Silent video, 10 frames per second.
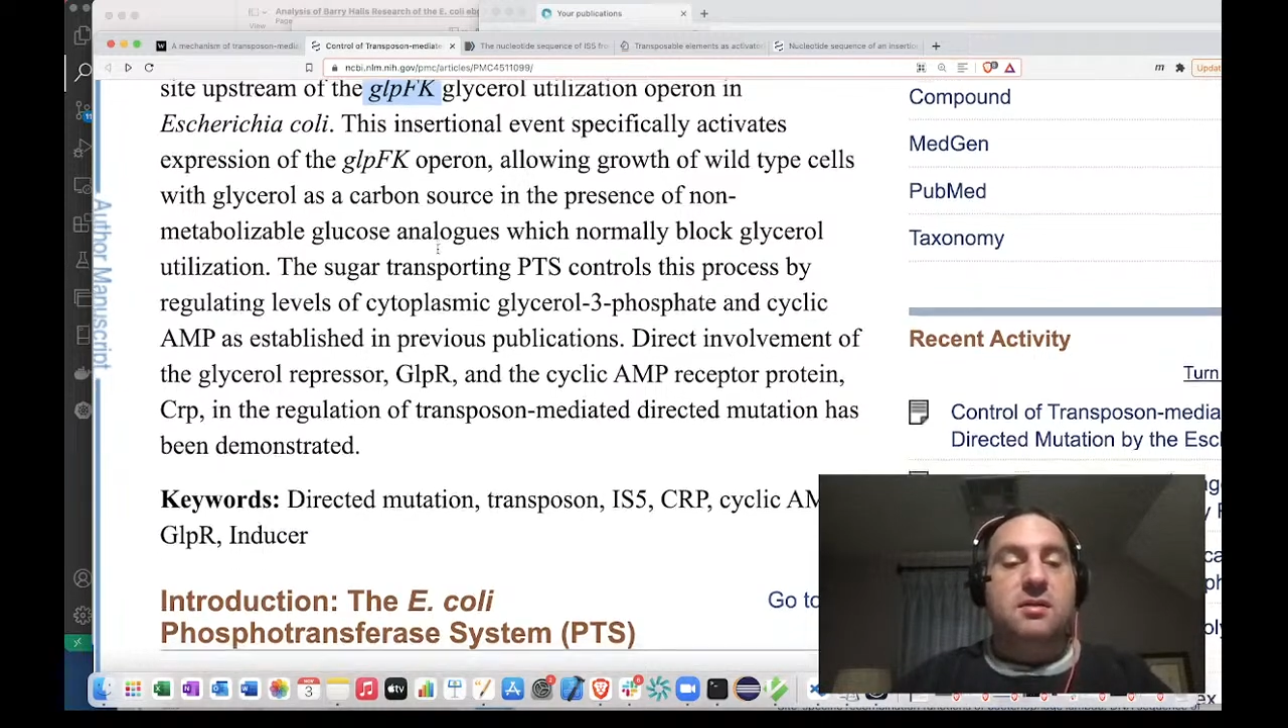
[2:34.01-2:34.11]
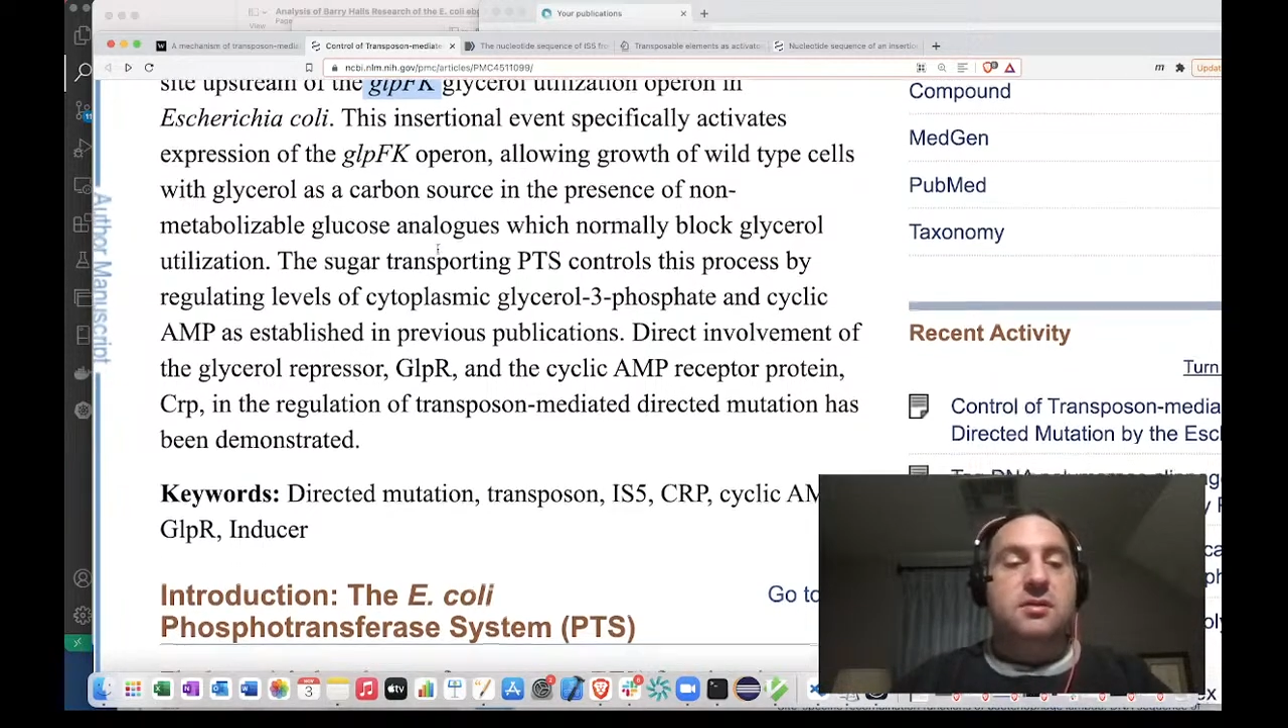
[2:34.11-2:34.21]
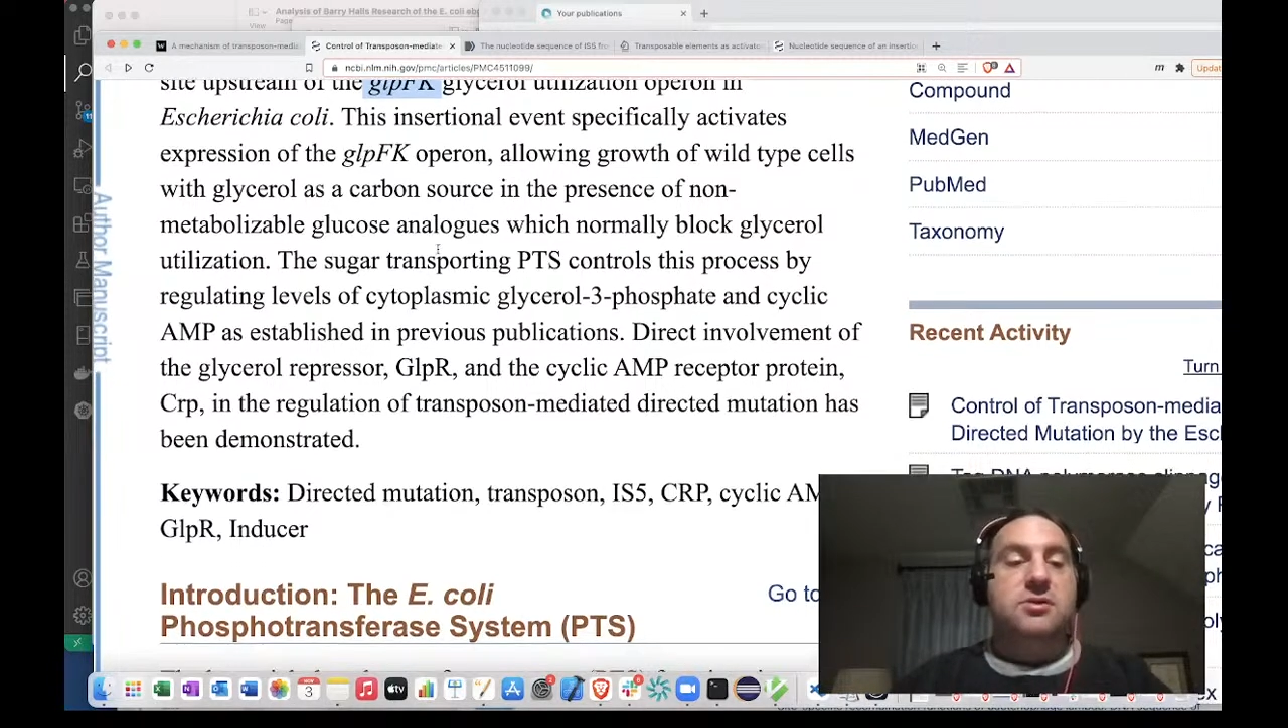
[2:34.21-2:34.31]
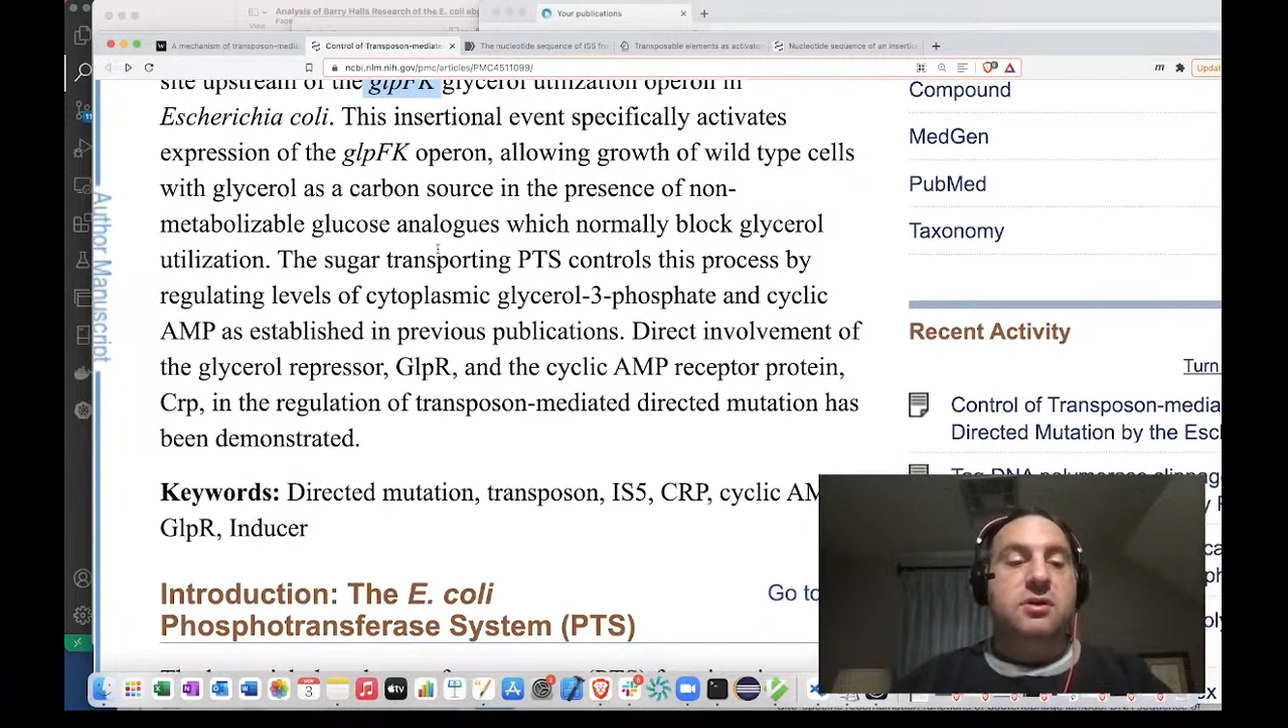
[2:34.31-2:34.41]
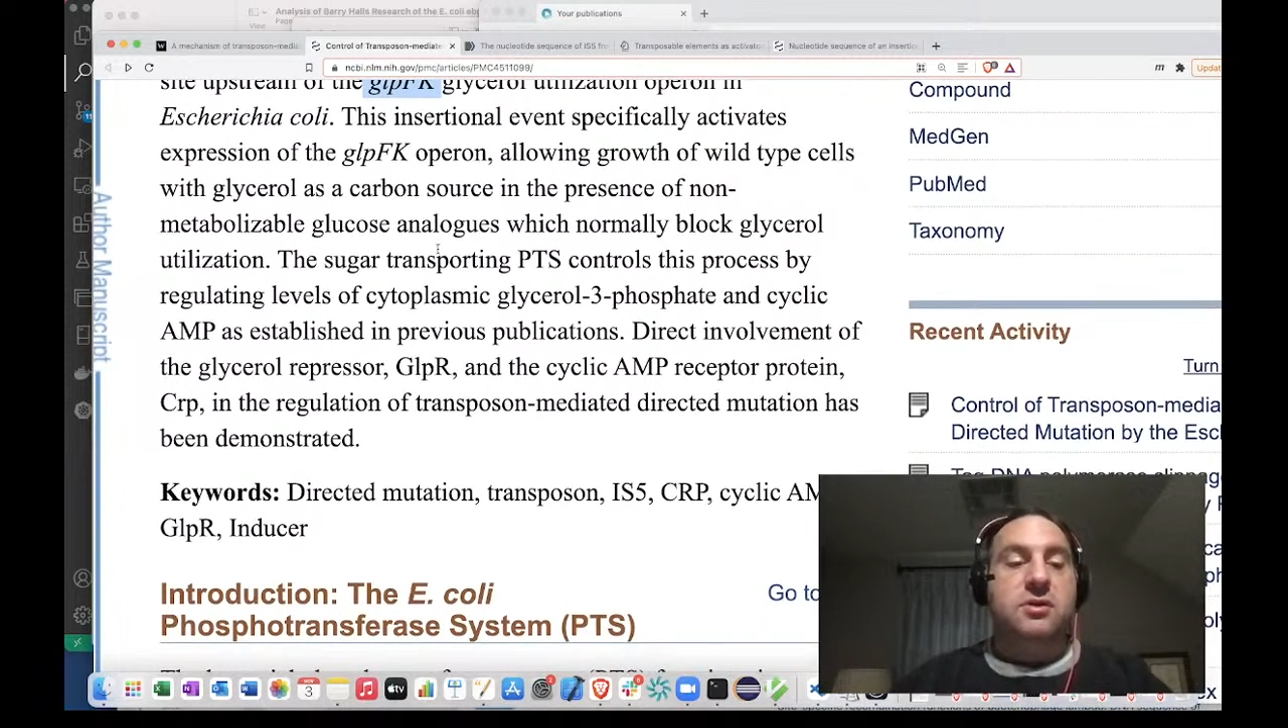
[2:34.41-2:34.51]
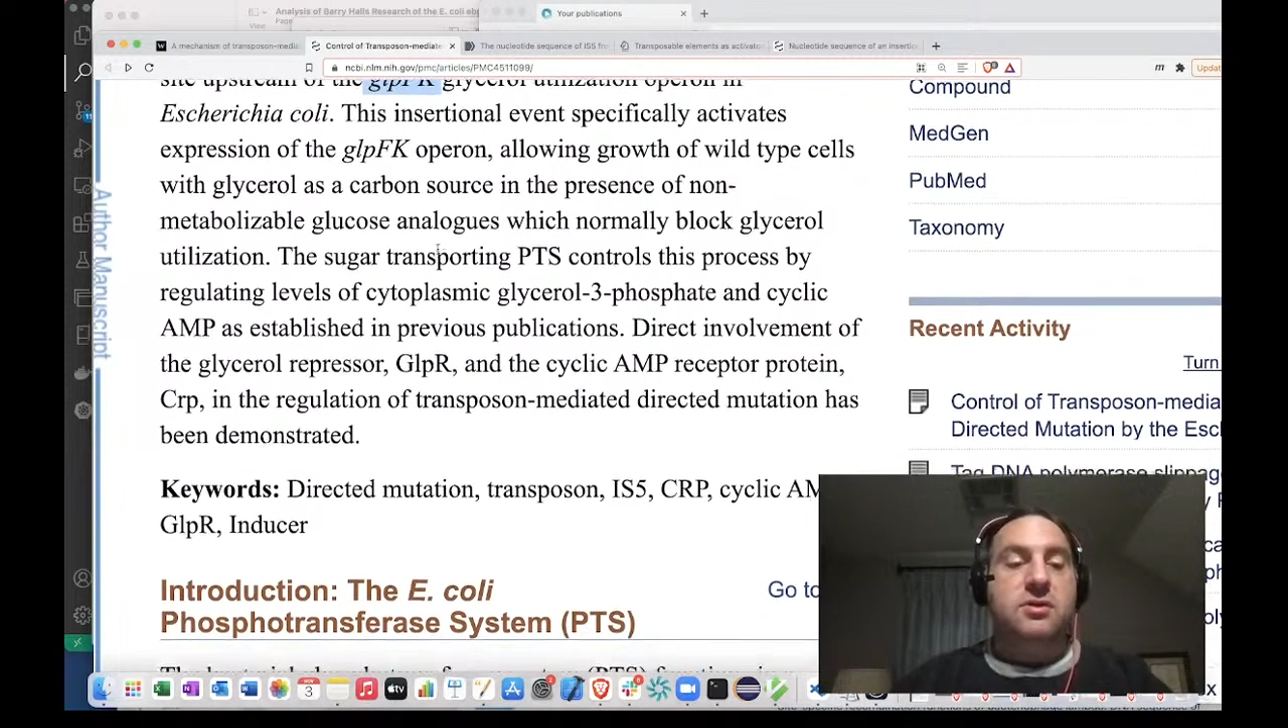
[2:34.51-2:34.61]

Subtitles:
glycerol